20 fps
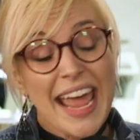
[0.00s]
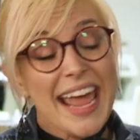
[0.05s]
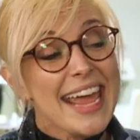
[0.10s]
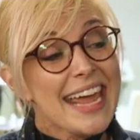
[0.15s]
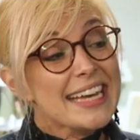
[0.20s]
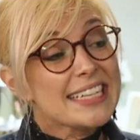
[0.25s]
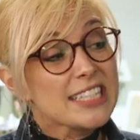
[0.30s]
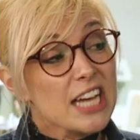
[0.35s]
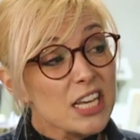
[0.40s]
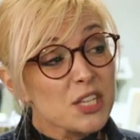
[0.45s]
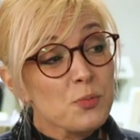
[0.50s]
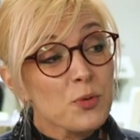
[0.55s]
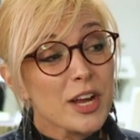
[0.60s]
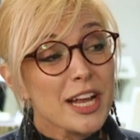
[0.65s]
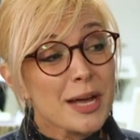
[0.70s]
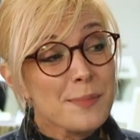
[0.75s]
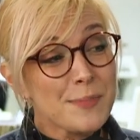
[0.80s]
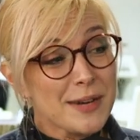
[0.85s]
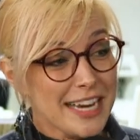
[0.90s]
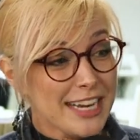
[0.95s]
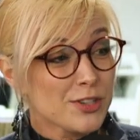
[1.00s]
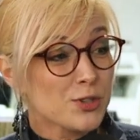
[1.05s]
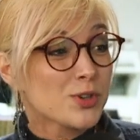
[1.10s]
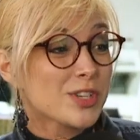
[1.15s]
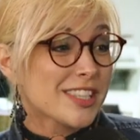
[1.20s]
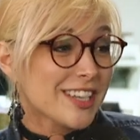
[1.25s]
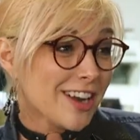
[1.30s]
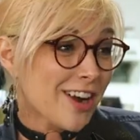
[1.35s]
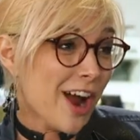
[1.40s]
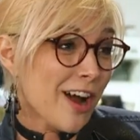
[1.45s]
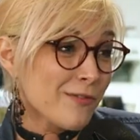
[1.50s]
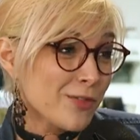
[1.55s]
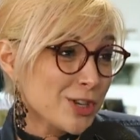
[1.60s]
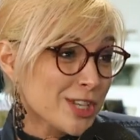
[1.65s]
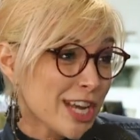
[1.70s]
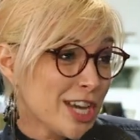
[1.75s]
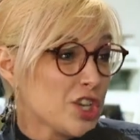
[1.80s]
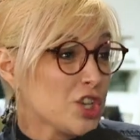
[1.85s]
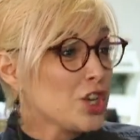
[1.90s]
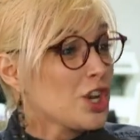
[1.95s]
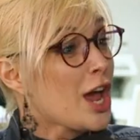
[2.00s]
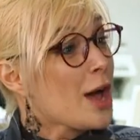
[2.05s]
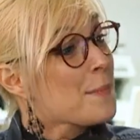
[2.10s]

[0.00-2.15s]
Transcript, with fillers: Okay. It does bring up an interesting conversation